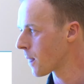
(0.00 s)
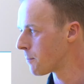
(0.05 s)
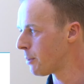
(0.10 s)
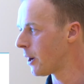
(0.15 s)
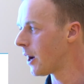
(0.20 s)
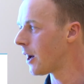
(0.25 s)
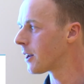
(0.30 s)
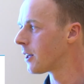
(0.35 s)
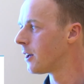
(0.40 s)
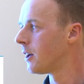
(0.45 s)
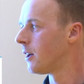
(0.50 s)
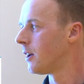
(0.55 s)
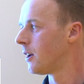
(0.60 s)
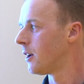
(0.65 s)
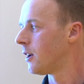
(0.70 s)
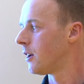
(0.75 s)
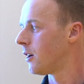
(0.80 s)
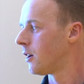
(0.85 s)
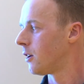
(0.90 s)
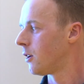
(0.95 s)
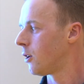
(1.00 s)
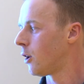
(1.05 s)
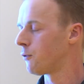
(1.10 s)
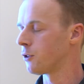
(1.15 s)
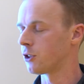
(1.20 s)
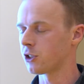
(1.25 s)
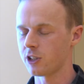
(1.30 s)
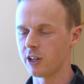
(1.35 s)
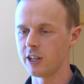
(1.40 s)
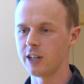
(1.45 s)
But
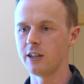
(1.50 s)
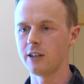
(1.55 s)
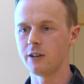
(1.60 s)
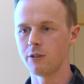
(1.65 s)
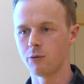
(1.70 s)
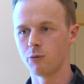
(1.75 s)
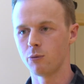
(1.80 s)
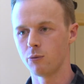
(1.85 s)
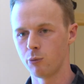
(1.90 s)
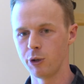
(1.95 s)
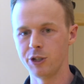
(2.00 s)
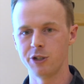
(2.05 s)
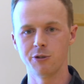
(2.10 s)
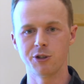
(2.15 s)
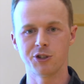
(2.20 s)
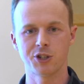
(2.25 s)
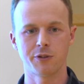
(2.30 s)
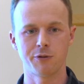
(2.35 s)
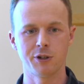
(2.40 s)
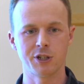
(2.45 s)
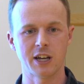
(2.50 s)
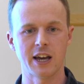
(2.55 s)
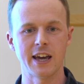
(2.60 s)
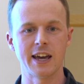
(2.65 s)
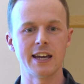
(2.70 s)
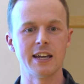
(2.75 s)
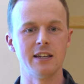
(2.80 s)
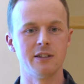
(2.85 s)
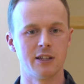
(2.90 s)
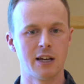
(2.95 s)
Obviously, we do this every
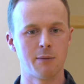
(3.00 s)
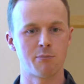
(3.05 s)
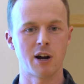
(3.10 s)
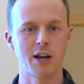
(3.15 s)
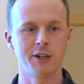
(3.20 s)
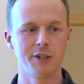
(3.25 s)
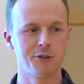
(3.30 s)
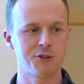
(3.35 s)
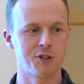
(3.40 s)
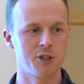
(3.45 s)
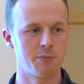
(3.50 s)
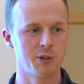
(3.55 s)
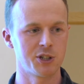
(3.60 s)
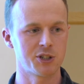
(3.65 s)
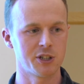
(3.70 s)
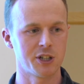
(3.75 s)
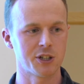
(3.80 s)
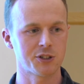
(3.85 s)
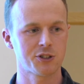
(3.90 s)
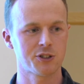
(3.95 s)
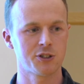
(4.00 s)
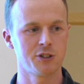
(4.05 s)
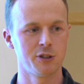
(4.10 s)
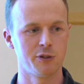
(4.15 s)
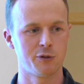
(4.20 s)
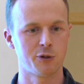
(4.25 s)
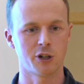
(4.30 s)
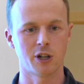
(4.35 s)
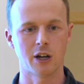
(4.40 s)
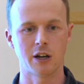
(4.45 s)
day. They're brand new to the business. You've
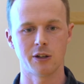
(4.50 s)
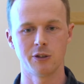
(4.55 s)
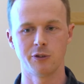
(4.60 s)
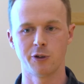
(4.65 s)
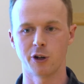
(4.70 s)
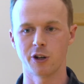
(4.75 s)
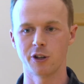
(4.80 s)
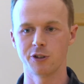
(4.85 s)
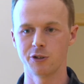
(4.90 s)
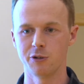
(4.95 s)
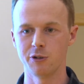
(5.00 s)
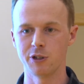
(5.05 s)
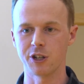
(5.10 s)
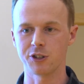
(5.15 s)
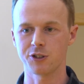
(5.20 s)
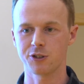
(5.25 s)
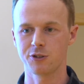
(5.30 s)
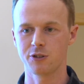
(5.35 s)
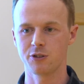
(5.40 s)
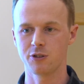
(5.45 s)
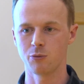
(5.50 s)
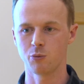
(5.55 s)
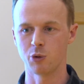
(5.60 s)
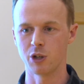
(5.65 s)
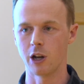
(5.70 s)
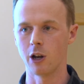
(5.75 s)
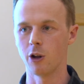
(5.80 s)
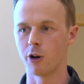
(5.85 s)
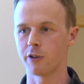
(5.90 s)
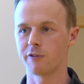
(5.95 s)
got to do this with a
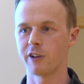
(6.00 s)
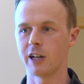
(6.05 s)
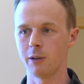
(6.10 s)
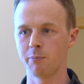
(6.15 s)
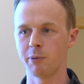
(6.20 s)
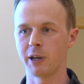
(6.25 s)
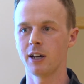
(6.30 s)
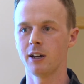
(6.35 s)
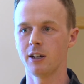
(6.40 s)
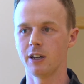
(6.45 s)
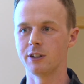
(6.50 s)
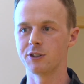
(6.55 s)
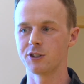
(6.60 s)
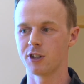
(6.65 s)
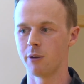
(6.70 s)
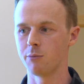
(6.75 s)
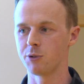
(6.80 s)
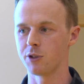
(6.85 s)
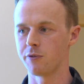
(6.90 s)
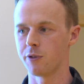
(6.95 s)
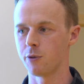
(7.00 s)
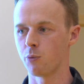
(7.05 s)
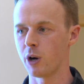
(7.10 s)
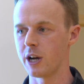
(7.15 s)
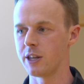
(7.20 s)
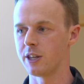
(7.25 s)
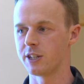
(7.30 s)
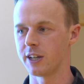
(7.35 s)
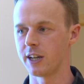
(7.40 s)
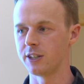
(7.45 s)
lot of helping in terms of the way the
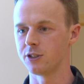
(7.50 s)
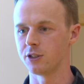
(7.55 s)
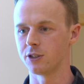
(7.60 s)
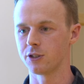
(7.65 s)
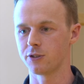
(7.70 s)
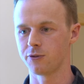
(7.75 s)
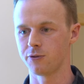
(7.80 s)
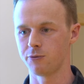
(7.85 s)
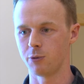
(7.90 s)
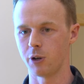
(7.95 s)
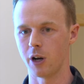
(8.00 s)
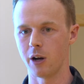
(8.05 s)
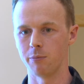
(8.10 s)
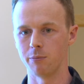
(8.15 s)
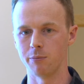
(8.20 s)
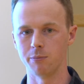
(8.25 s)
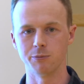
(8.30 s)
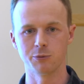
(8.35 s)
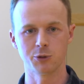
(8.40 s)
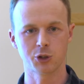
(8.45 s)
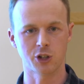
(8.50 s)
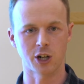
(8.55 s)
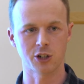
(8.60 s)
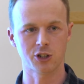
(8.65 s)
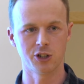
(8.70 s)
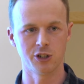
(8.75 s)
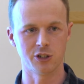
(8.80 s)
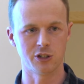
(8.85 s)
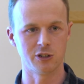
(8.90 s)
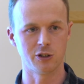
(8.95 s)
data's
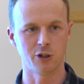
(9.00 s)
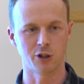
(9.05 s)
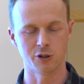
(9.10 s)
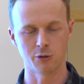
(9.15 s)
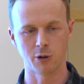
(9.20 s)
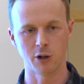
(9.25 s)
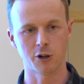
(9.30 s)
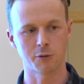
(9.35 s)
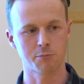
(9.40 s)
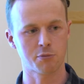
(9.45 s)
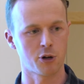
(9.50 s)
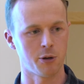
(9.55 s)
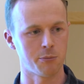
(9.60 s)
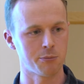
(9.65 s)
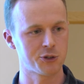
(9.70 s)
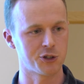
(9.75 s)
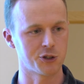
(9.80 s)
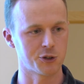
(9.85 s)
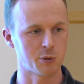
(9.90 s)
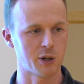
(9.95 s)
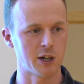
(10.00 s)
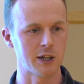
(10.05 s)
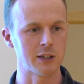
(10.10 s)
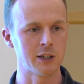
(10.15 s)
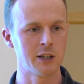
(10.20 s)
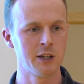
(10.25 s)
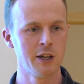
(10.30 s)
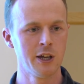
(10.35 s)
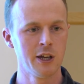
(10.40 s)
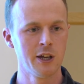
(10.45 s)
structured, and you've got to do a lot of prompts as well,
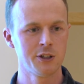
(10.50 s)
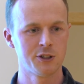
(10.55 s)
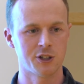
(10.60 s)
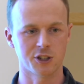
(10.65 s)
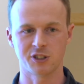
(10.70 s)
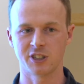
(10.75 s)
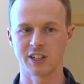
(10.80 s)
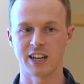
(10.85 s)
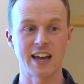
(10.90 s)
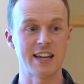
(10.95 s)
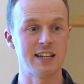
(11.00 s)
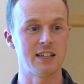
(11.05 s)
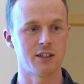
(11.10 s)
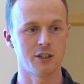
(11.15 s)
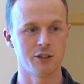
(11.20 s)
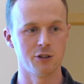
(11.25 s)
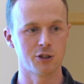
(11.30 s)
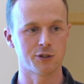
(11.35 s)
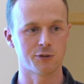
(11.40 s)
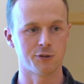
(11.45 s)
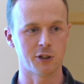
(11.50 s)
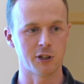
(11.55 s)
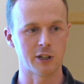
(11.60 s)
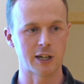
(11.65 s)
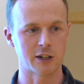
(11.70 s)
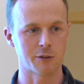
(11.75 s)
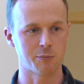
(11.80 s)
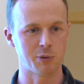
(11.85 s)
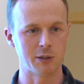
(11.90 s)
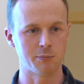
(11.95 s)
just to get anything useful out
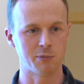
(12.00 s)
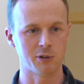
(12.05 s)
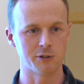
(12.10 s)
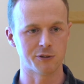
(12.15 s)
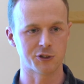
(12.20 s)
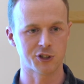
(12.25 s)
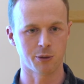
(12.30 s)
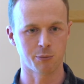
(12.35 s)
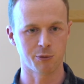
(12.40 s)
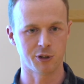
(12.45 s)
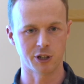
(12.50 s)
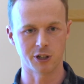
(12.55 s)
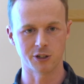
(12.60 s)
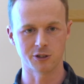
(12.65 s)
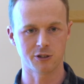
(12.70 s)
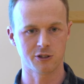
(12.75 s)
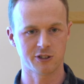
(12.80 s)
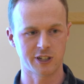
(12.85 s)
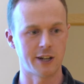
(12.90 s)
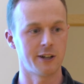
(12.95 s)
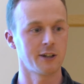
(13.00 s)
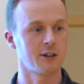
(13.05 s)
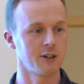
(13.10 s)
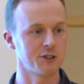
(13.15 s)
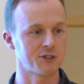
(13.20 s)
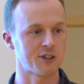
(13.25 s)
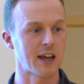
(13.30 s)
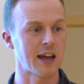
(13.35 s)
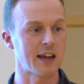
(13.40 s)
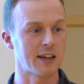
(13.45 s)
of people for something as technical as
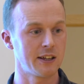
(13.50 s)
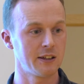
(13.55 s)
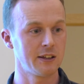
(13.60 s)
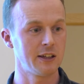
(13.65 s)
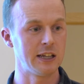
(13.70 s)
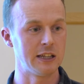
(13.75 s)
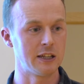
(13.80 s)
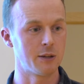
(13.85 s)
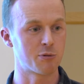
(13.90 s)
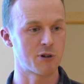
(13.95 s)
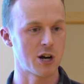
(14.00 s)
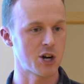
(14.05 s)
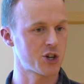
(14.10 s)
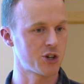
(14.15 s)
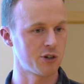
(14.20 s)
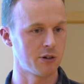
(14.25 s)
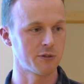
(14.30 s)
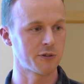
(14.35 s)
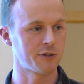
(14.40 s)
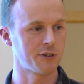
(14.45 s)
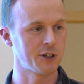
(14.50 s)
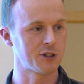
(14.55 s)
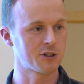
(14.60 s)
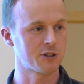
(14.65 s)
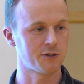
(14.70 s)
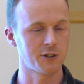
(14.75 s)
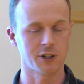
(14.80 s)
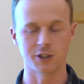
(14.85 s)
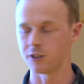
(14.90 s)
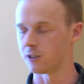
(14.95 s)
that in the pressure of a
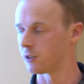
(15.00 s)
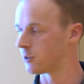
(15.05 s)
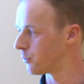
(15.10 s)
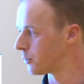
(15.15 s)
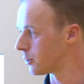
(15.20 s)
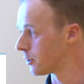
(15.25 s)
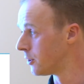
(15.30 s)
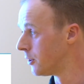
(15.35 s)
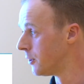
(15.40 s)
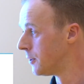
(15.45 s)
face-to-face interview.